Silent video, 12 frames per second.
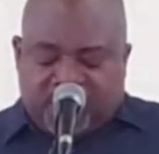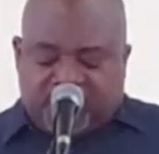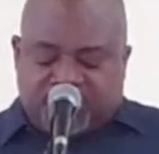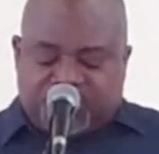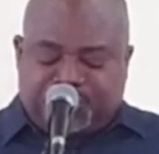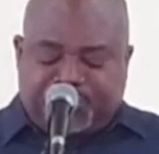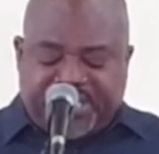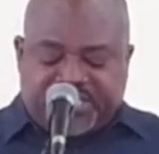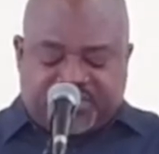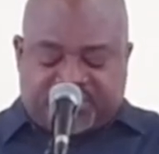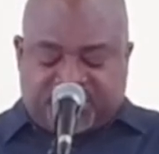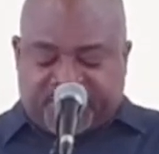
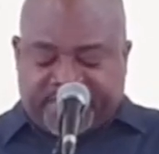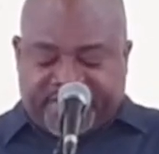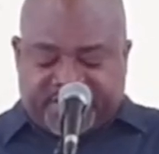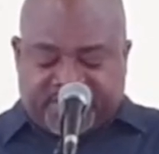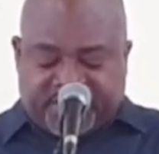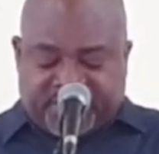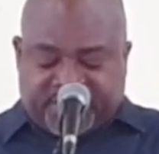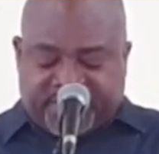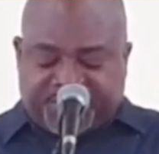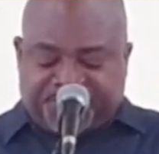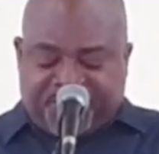speaks to the, the, this